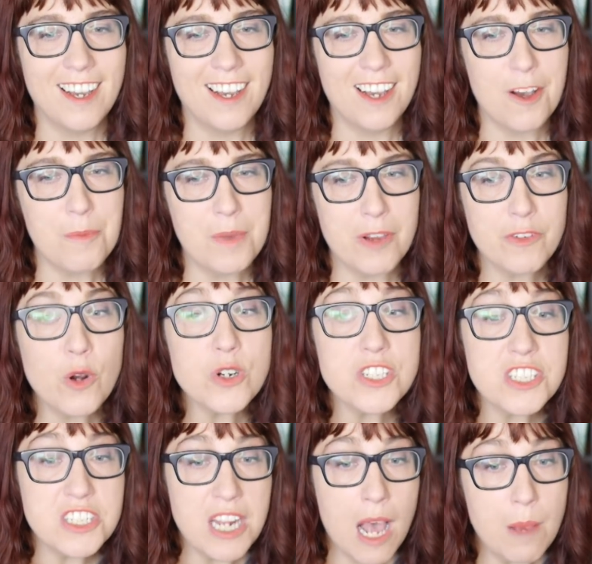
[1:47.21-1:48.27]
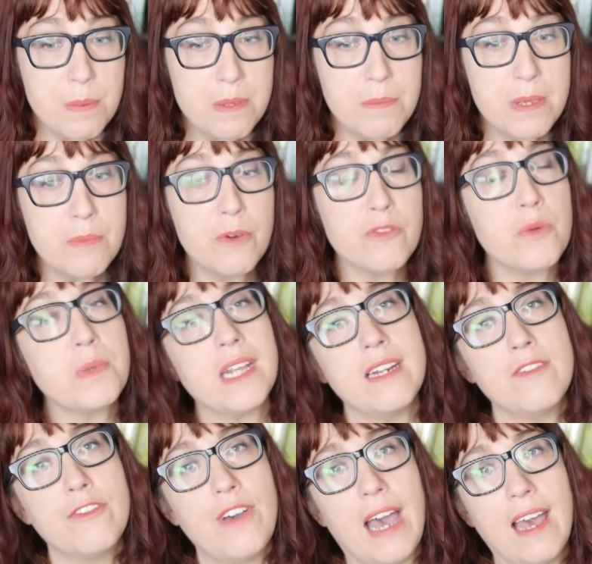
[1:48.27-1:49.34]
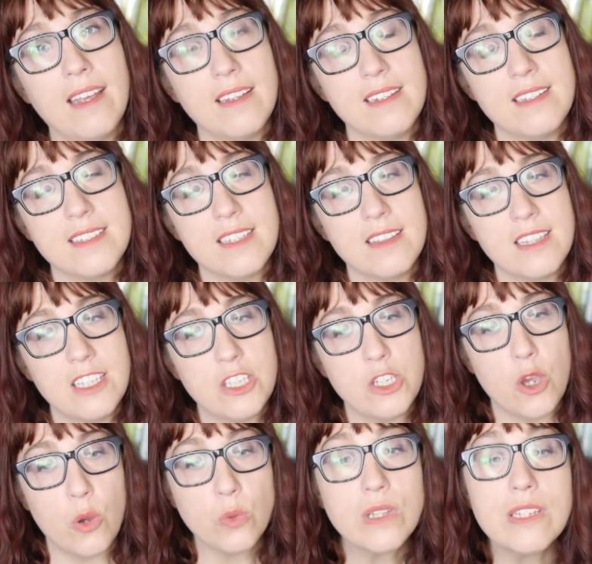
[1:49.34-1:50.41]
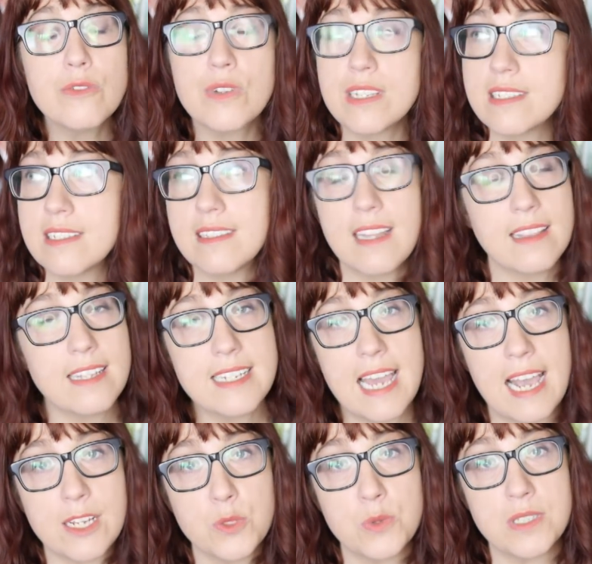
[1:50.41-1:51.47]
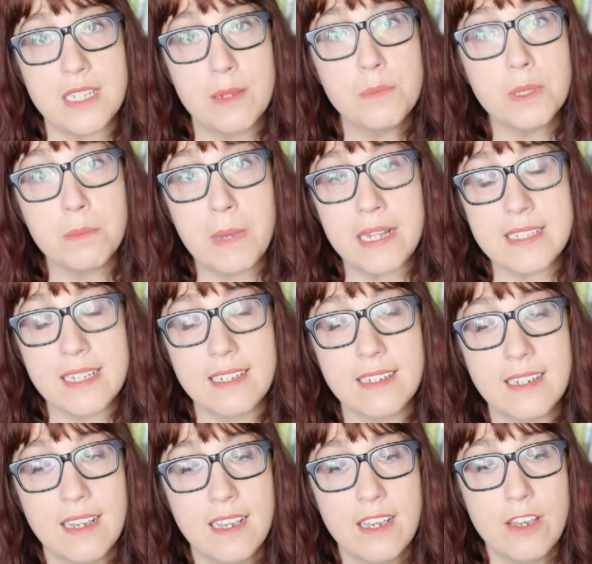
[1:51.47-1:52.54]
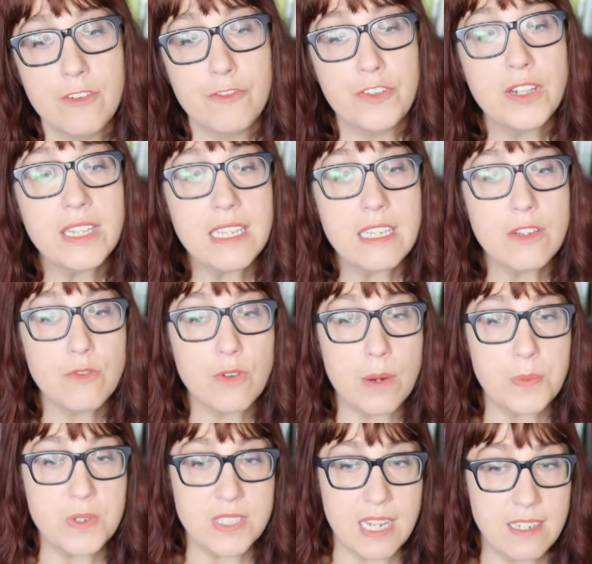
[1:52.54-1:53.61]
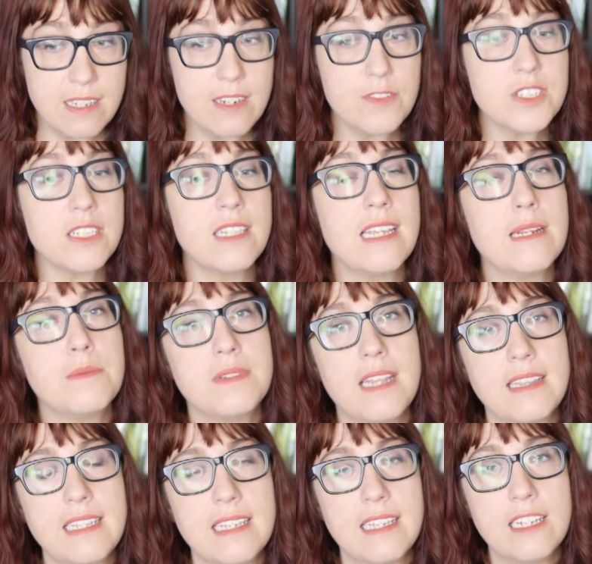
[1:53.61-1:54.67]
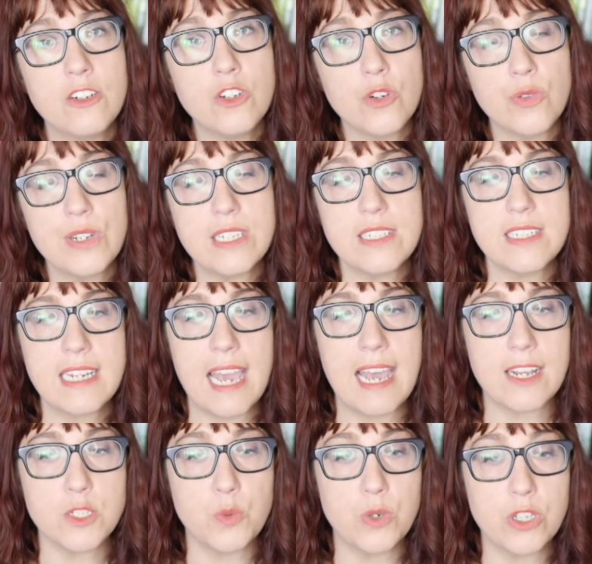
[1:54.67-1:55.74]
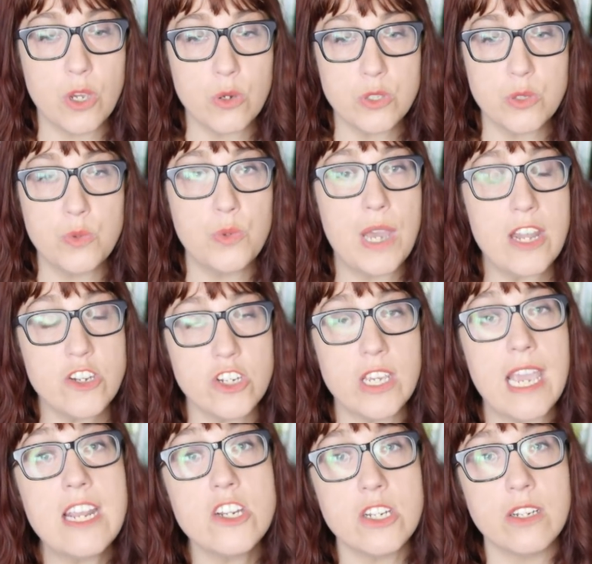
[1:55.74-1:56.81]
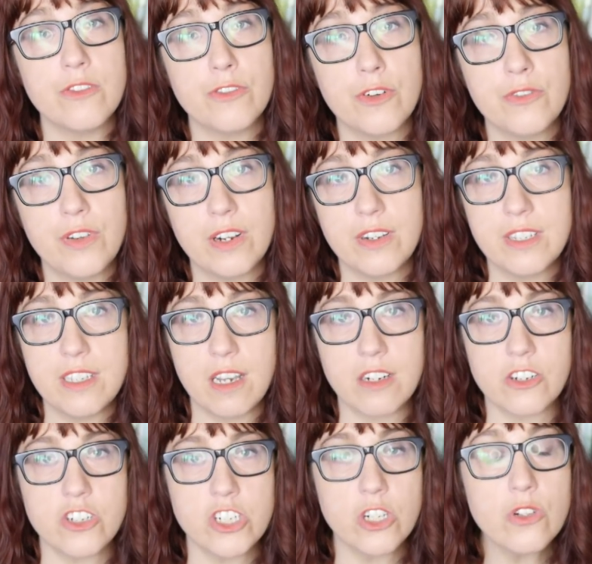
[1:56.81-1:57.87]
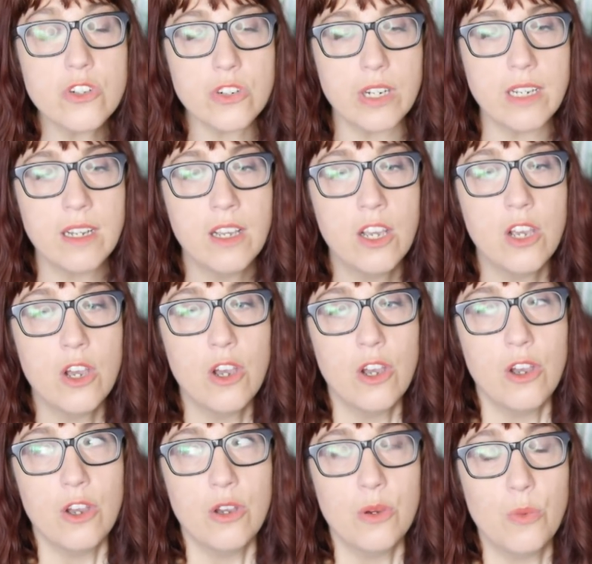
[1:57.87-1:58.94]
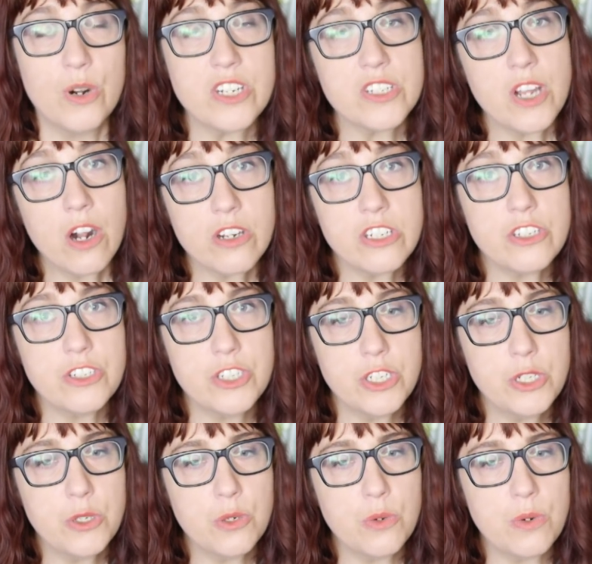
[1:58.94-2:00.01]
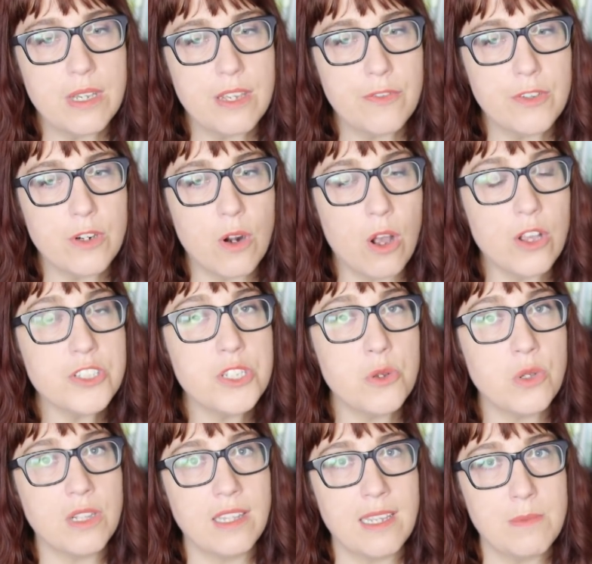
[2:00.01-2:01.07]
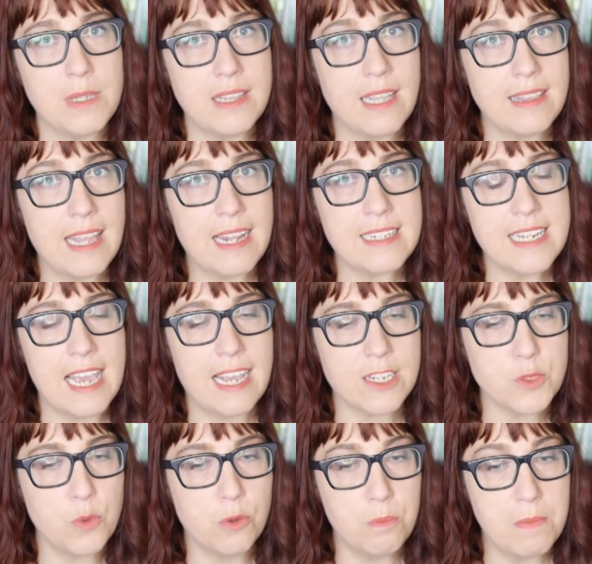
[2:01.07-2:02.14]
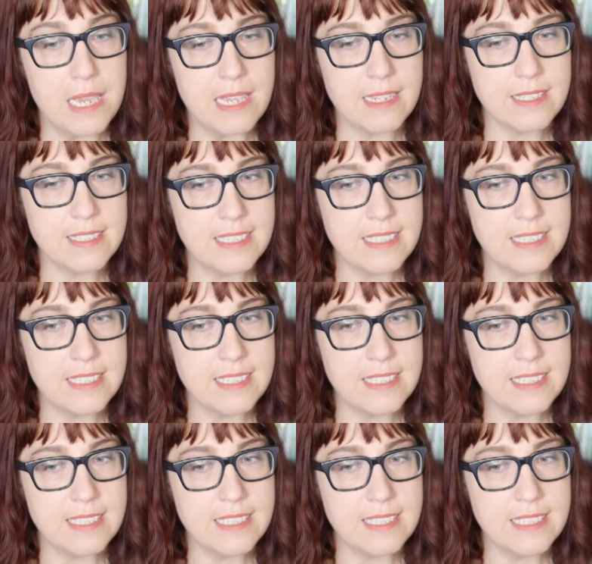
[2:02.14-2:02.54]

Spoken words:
Of course, stopping people from getting fat isn't the only reason that the tax was implemented. Philly representatives claimed that the increased tax would go to education for very young children, which is hard to do if you're also claiming that that tax will make